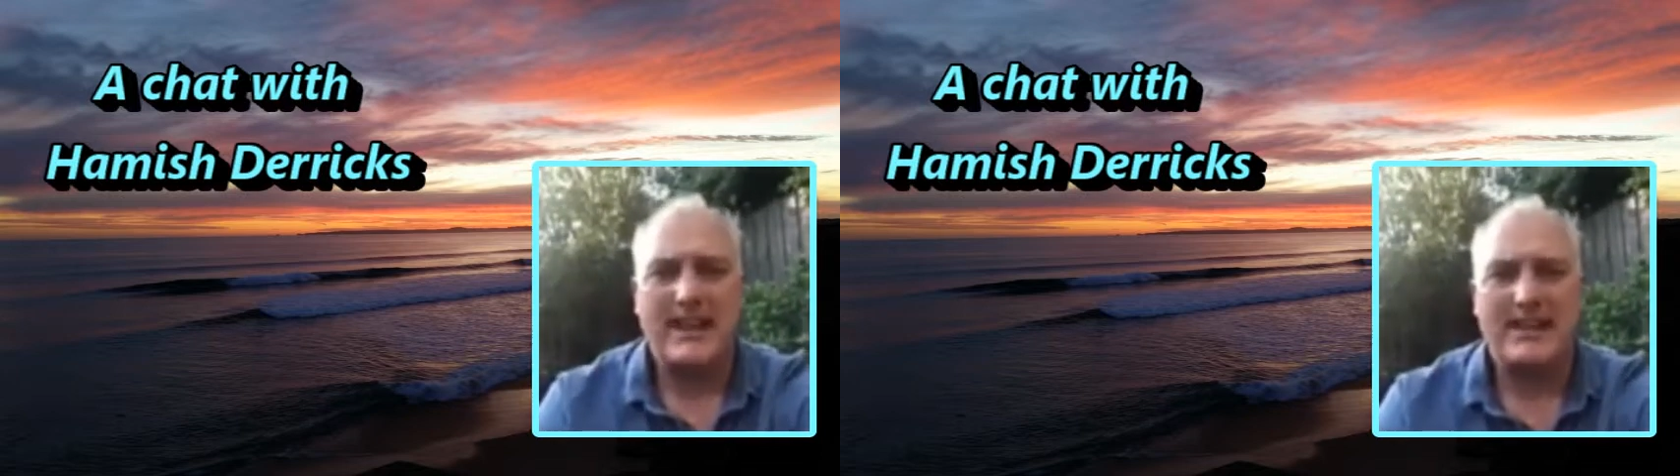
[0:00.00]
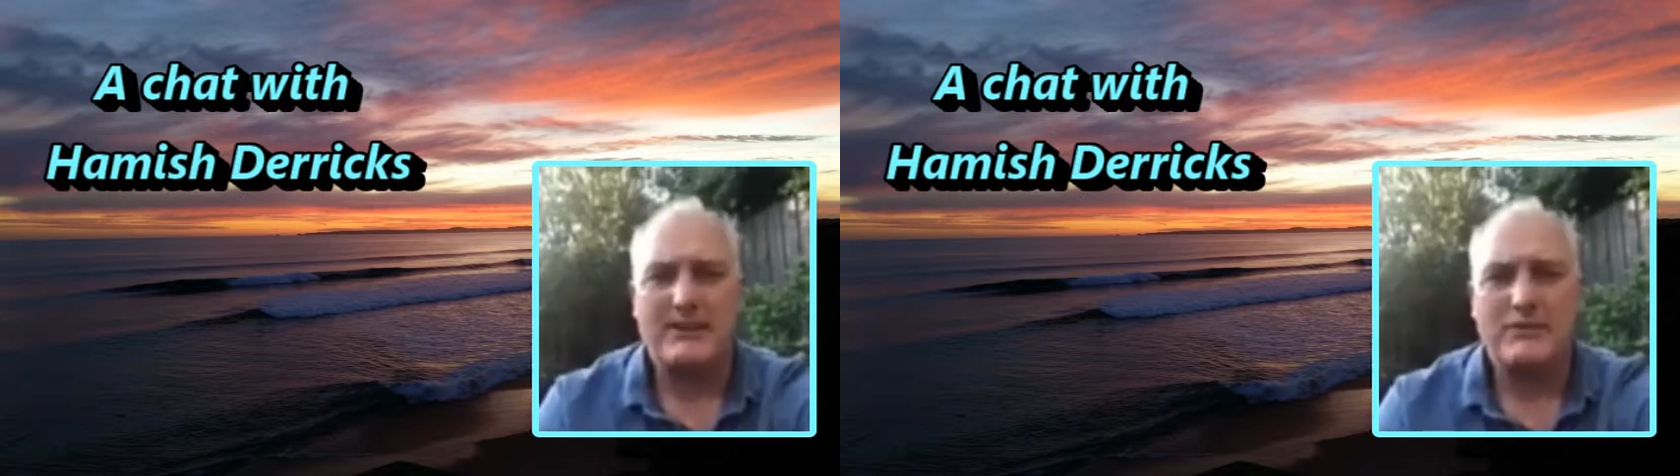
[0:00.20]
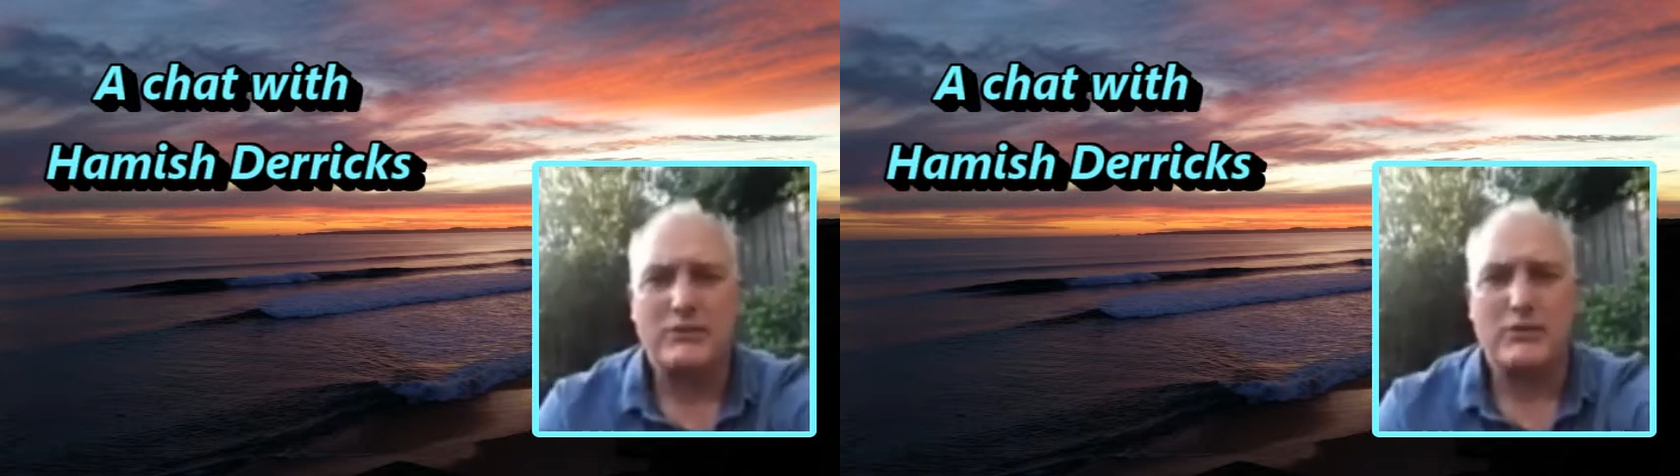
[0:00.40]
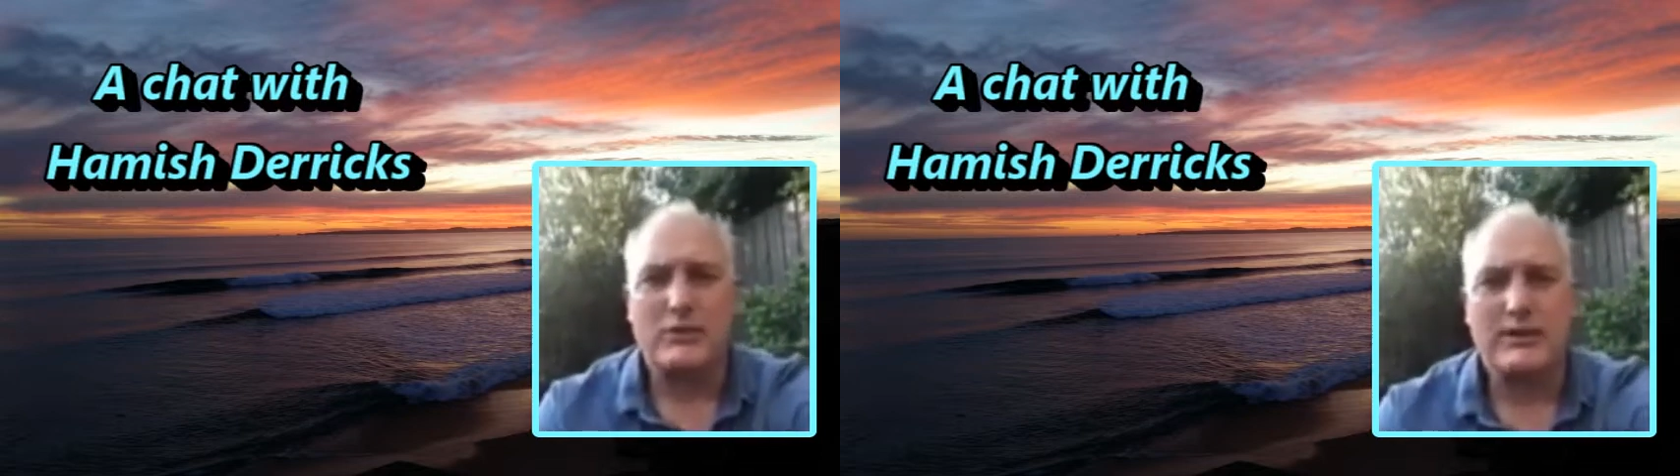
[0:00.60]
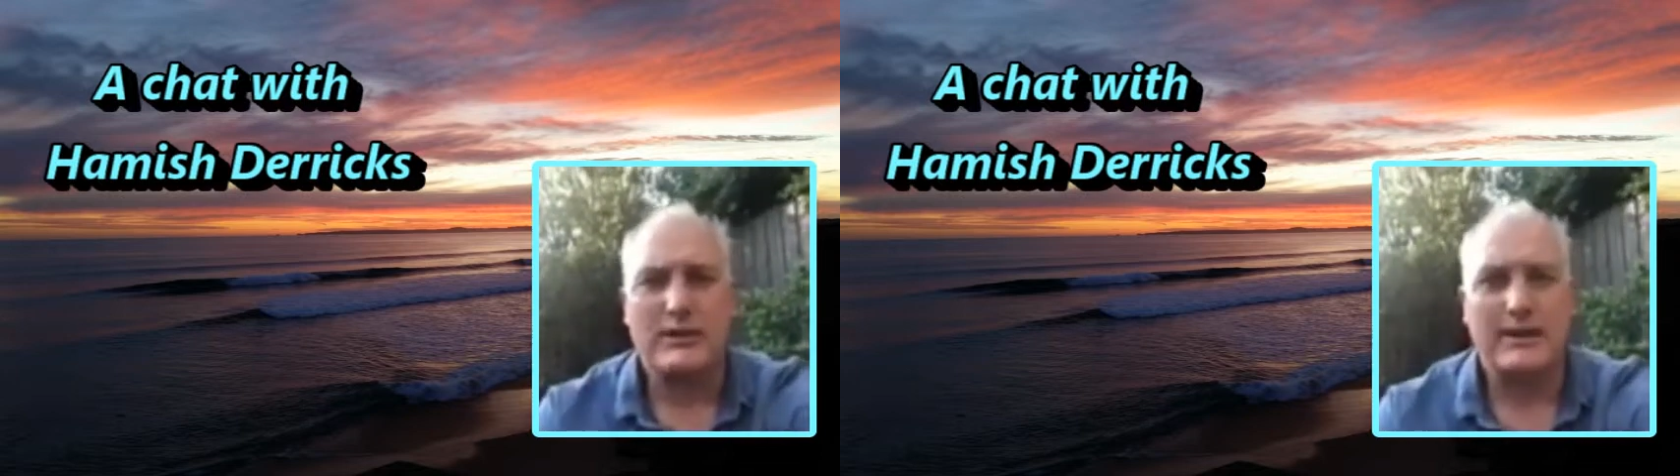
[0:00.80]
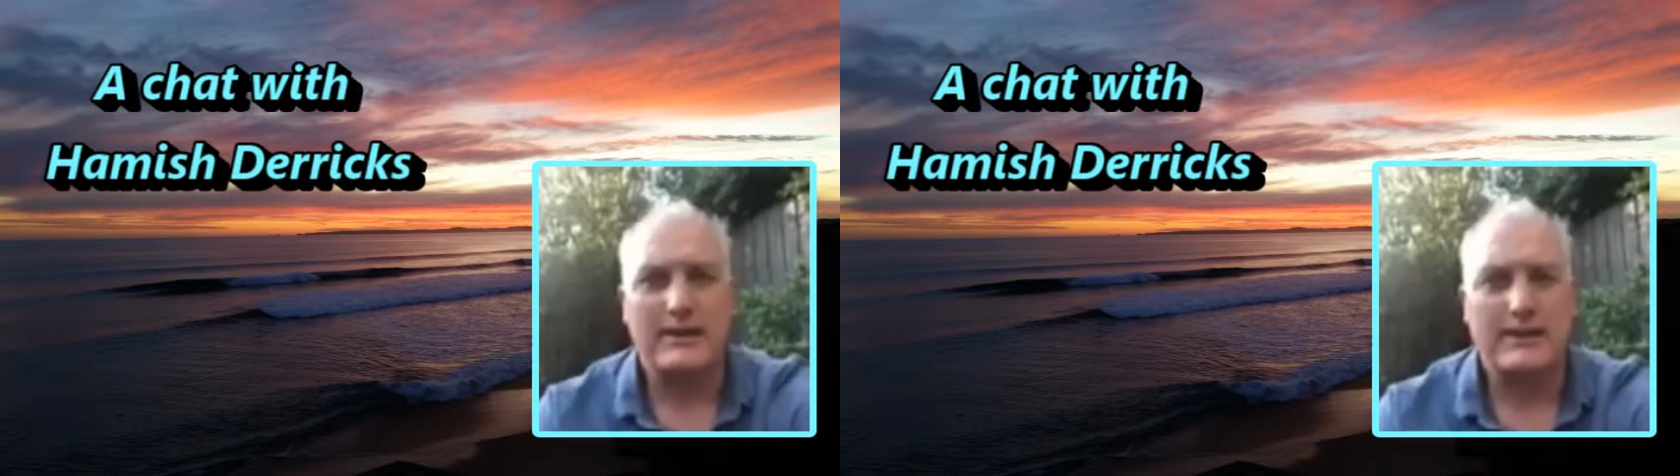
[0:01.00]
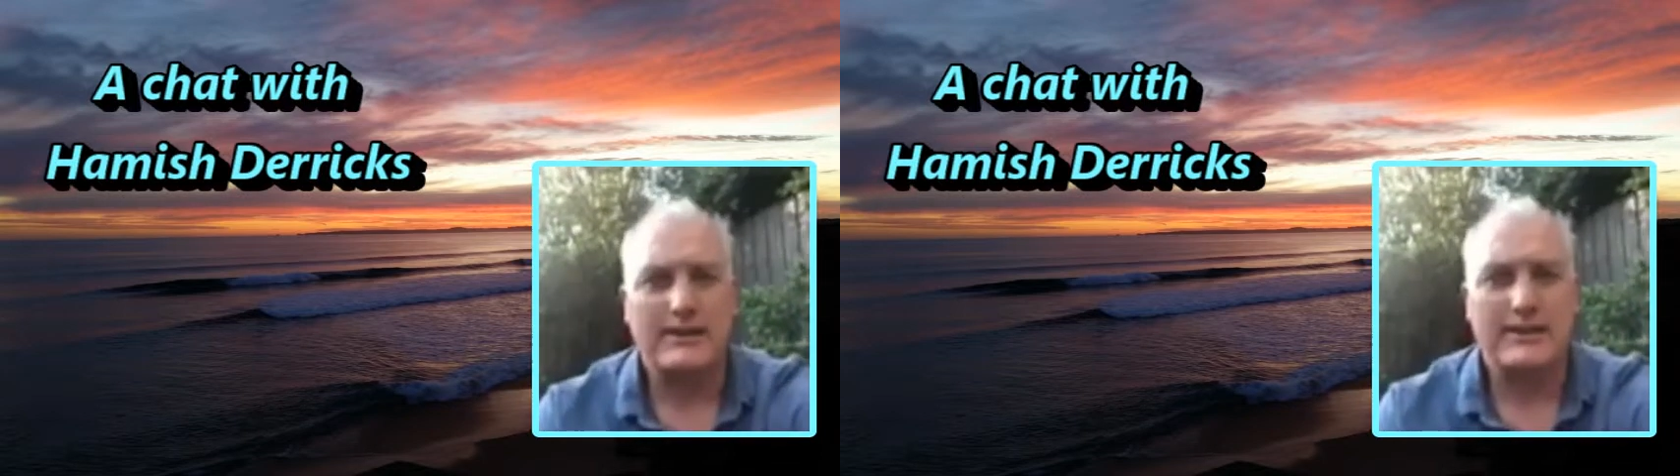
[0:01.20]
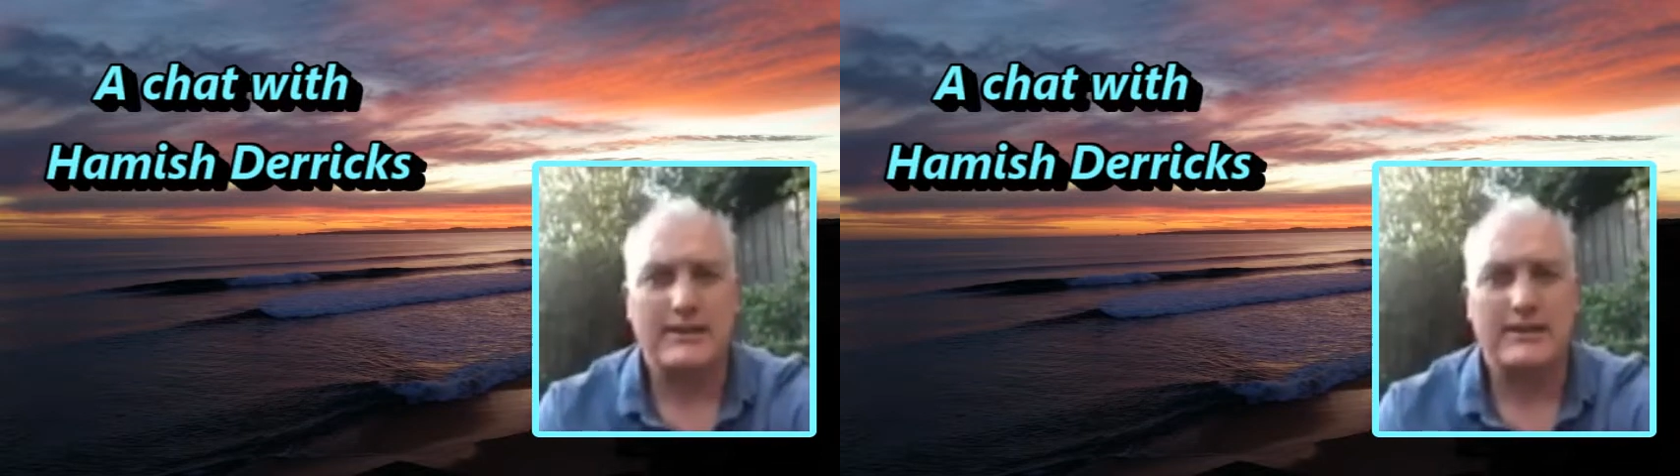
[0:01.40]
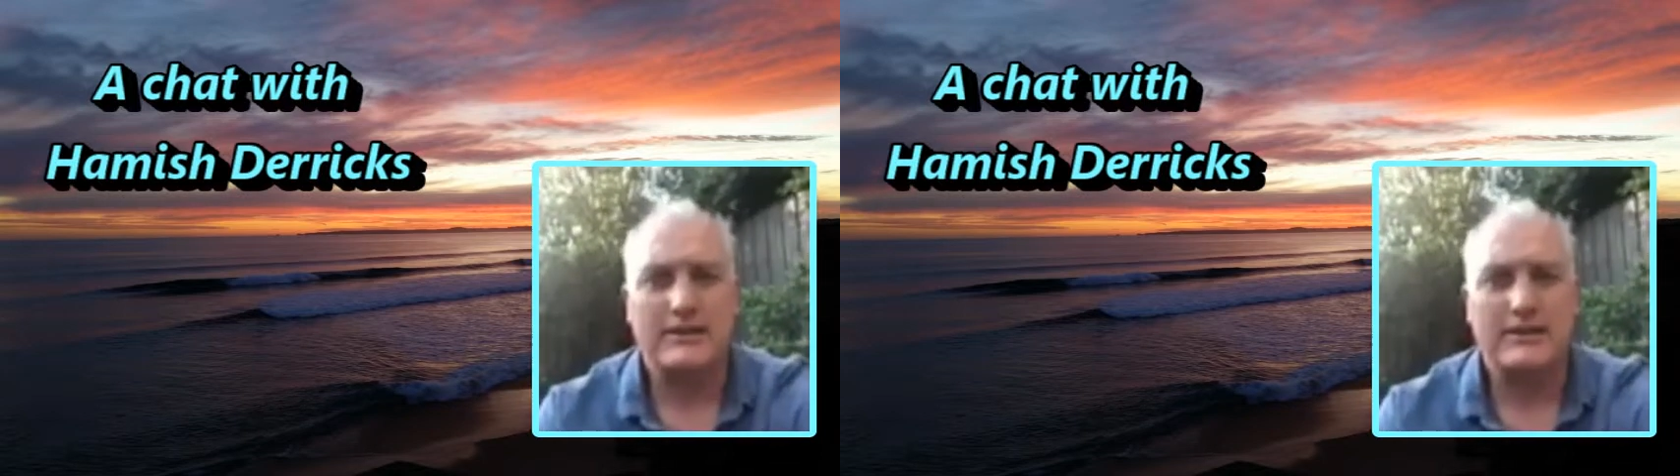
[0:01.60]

84 and